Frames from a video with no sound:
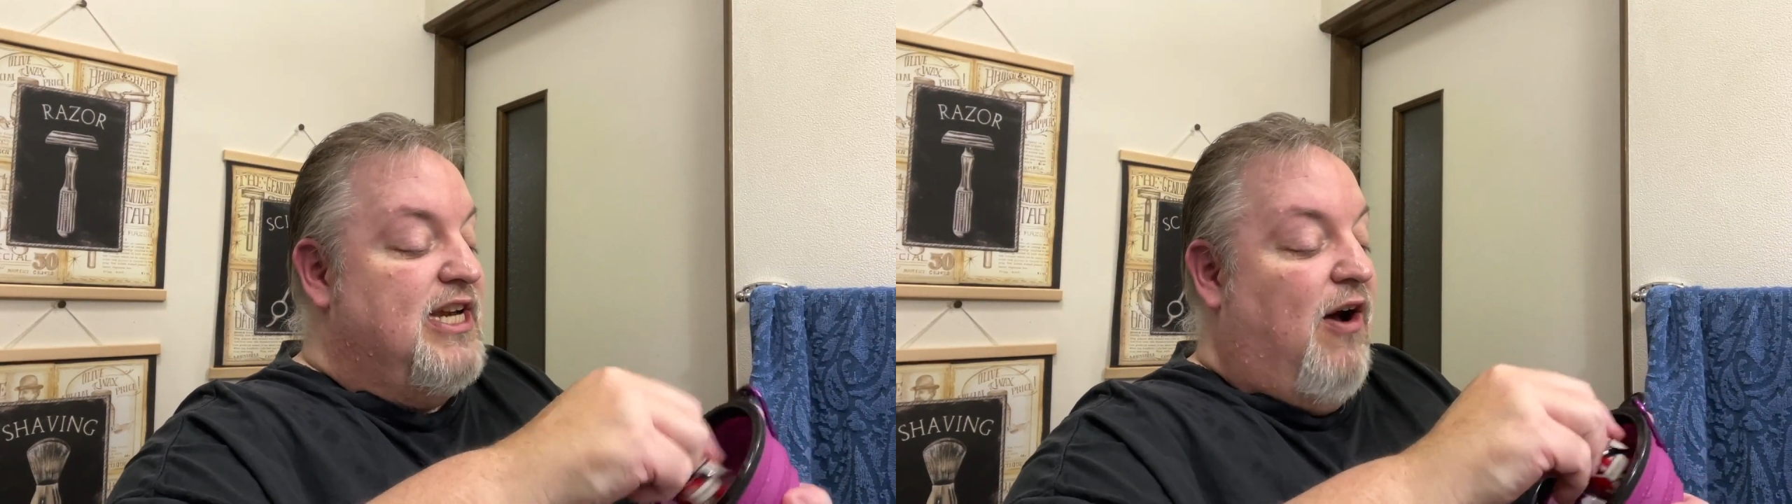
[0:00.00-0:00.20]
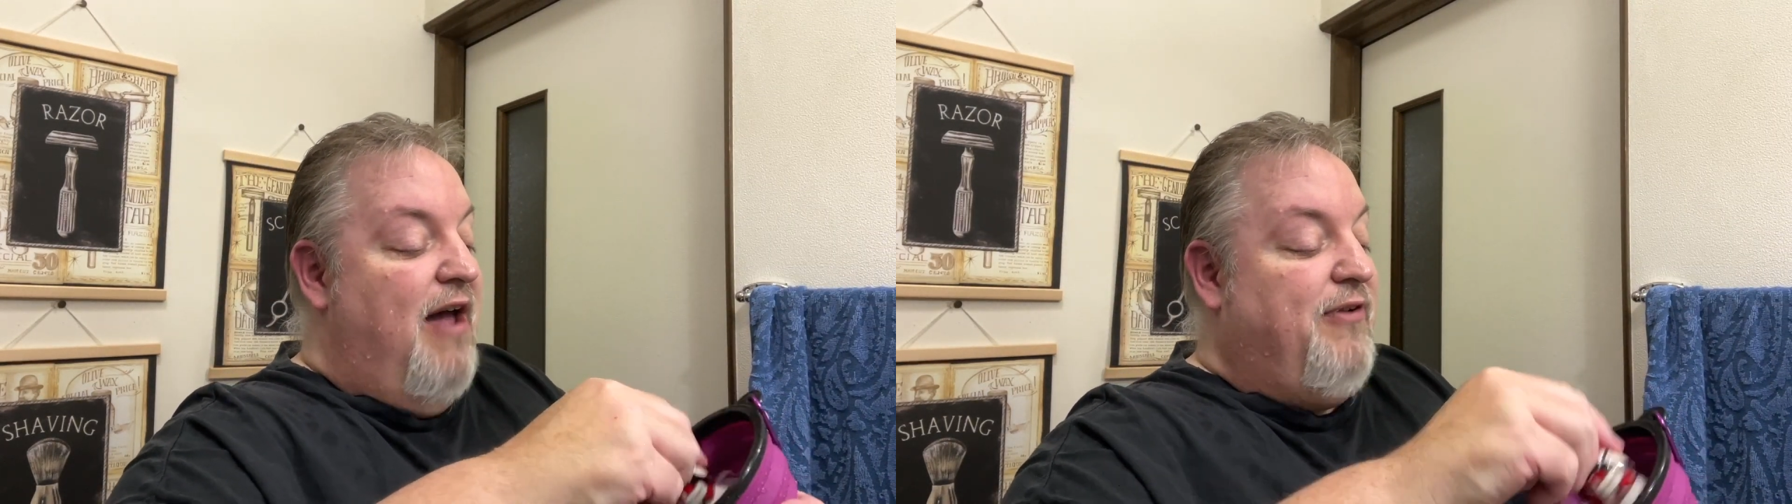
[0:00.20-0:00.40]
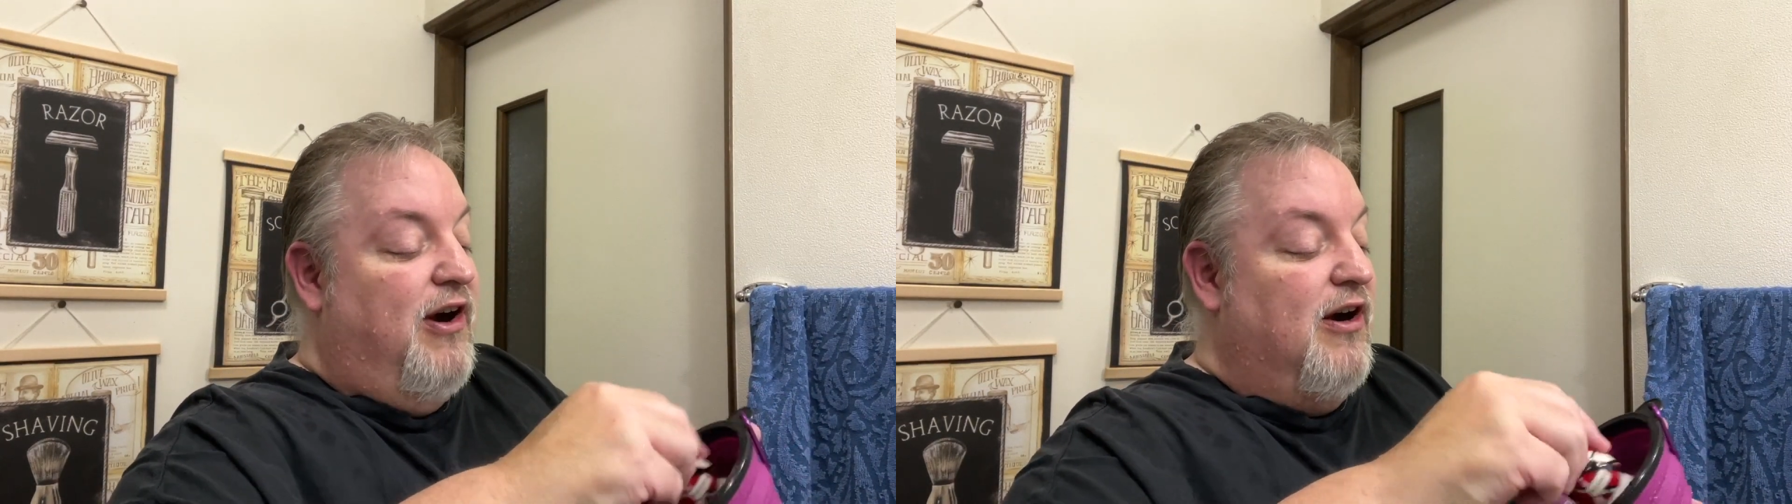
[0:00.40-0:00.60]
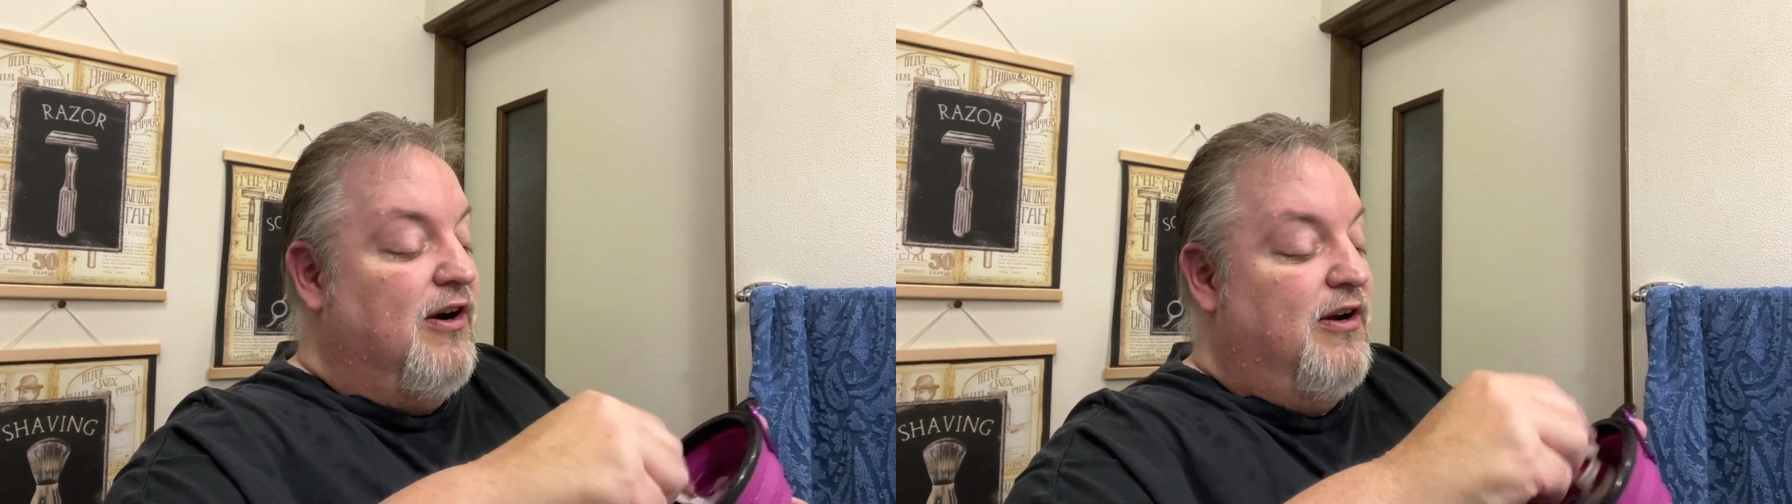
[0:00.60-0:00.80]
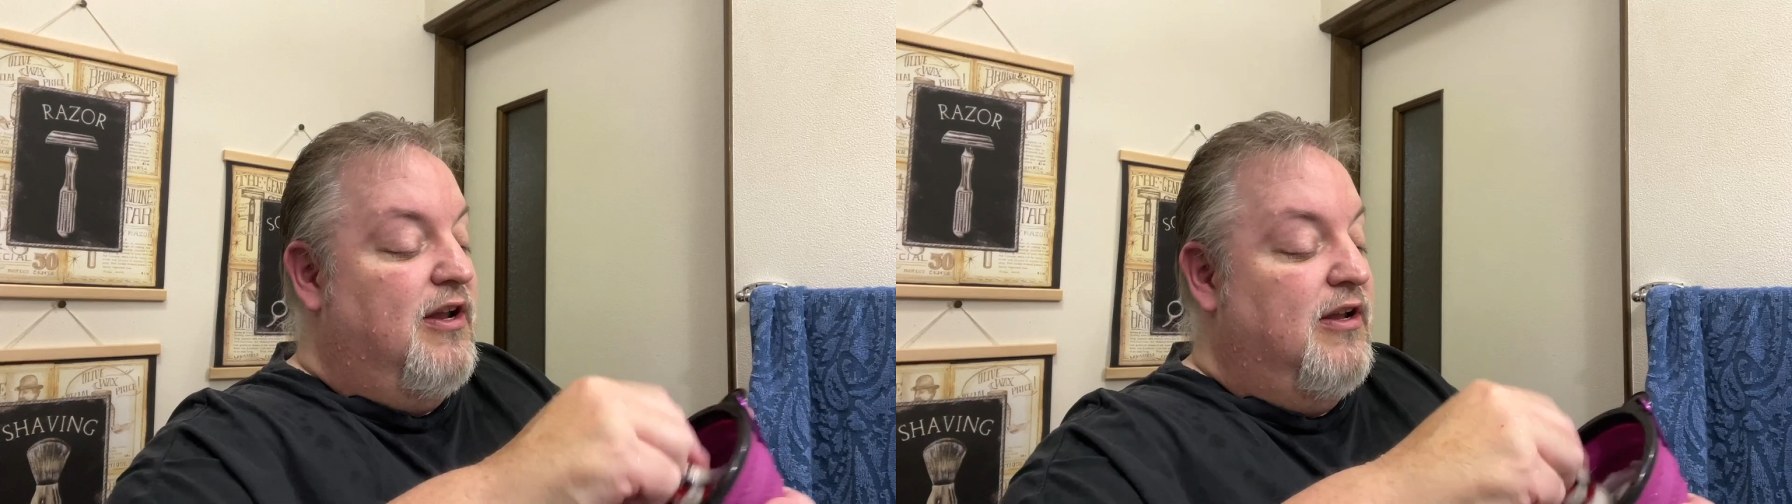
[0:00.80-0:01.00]
Now, I've
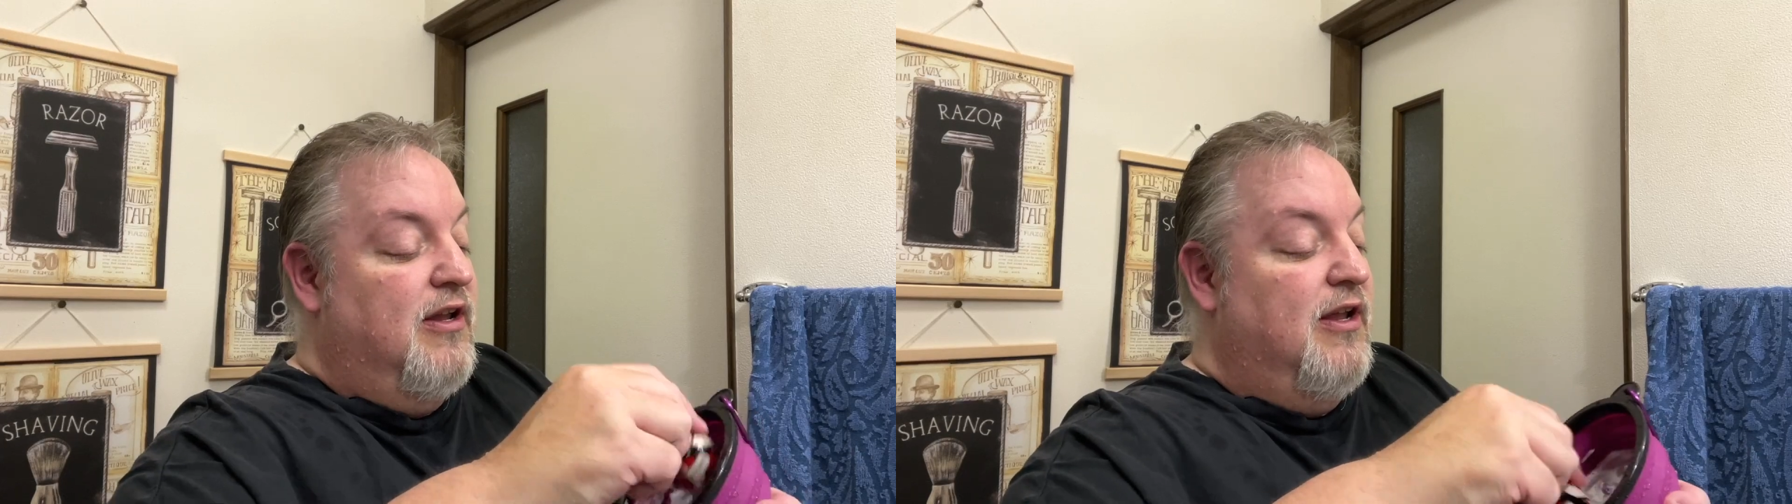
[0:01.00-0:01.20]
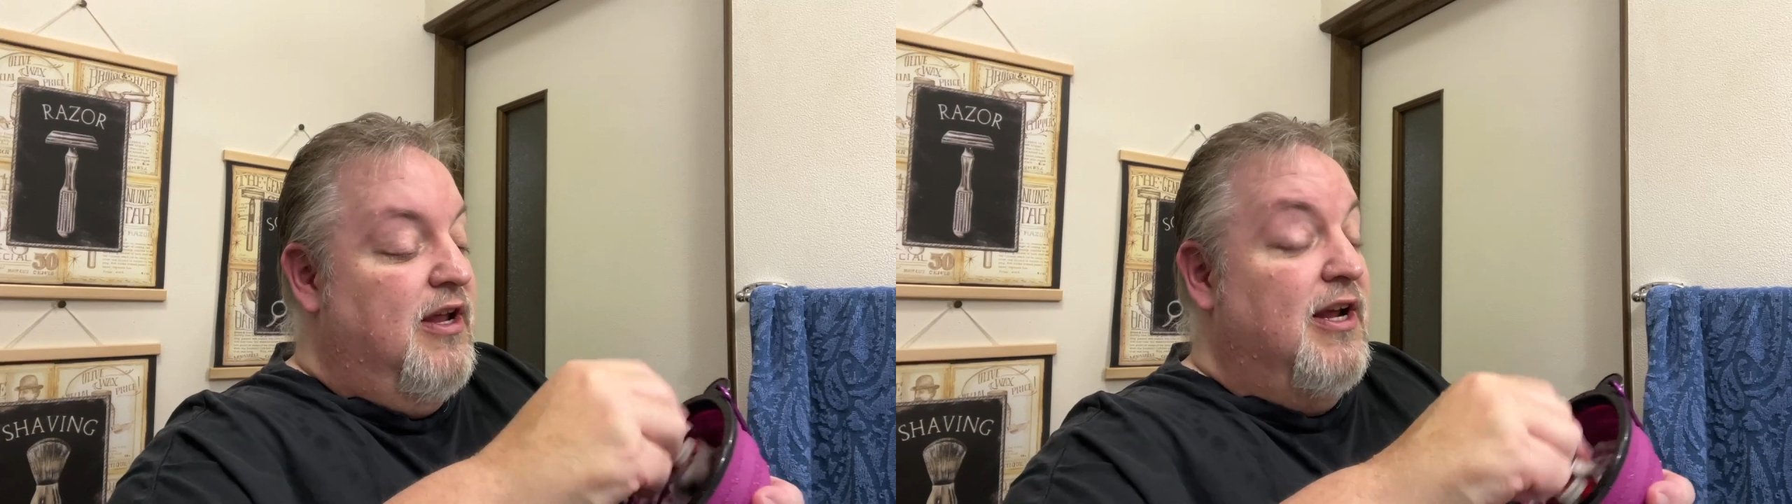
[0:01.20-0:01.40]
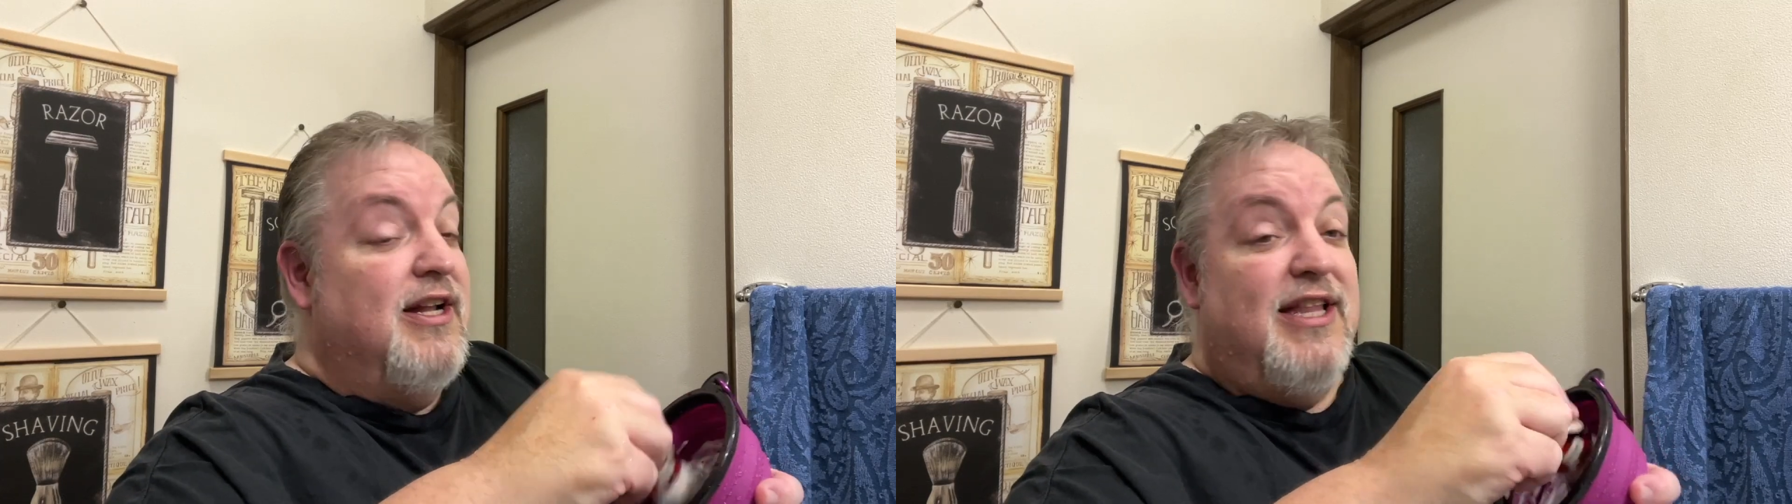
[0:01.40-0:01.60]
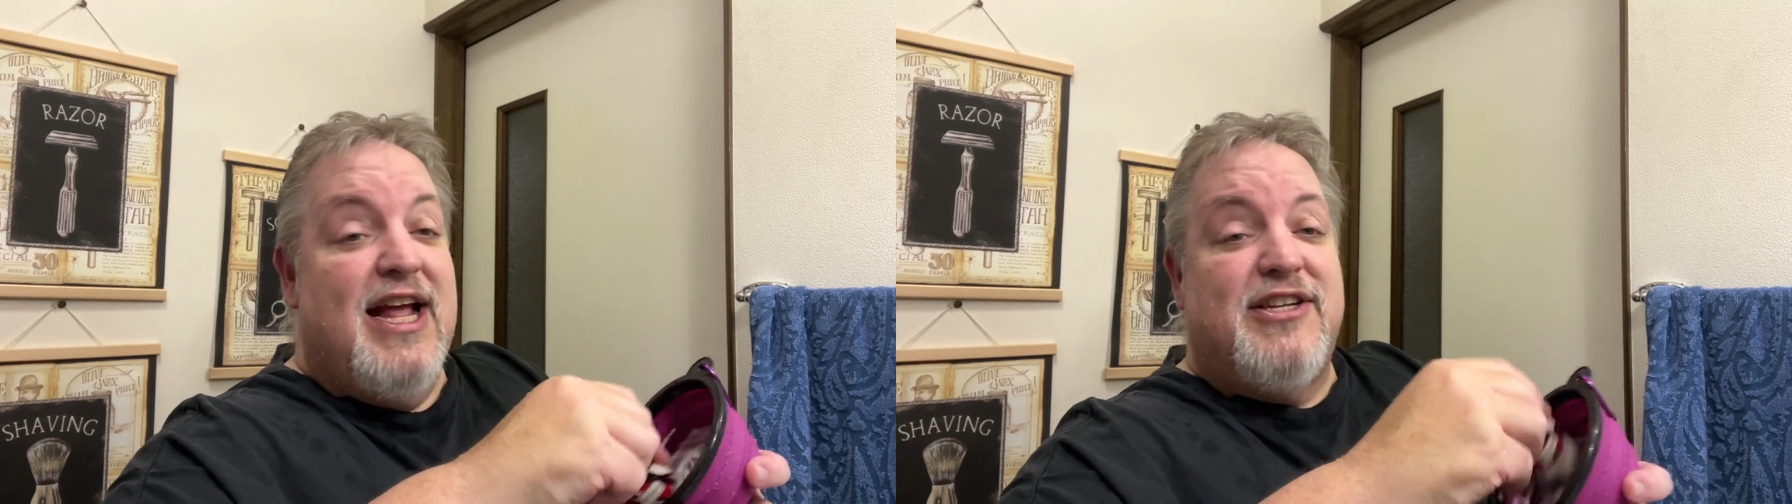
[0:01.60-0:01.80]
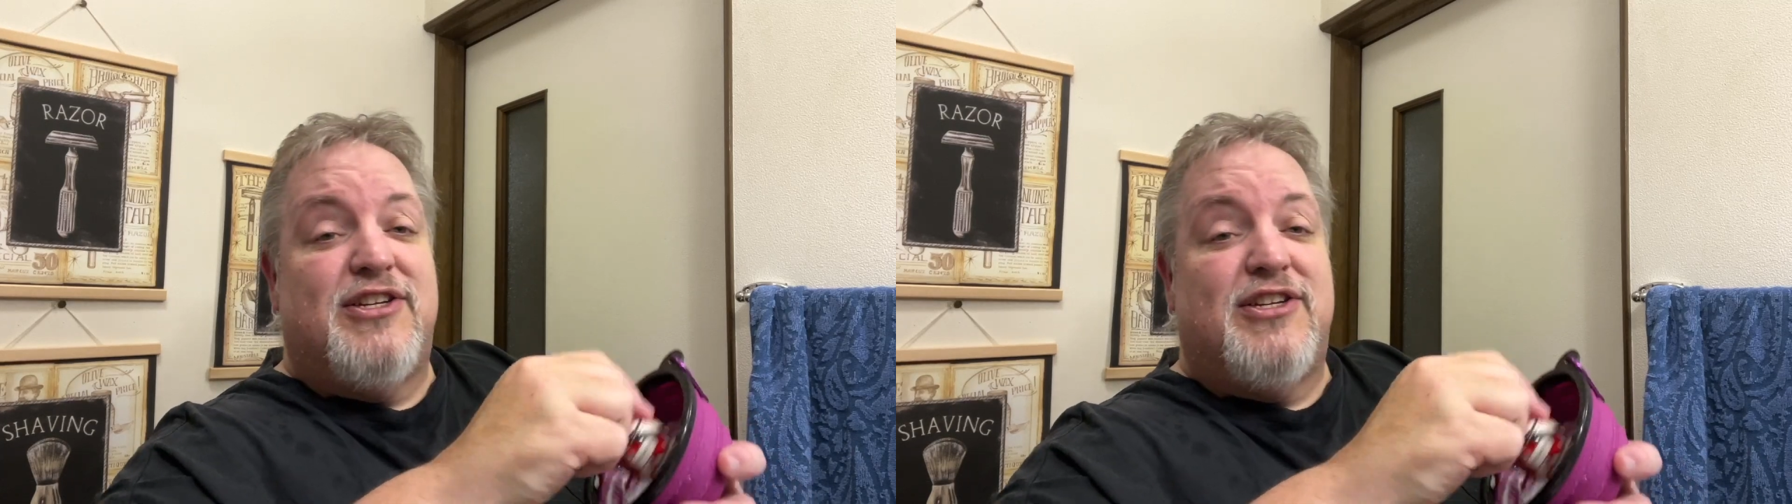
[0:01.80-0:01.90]
heard that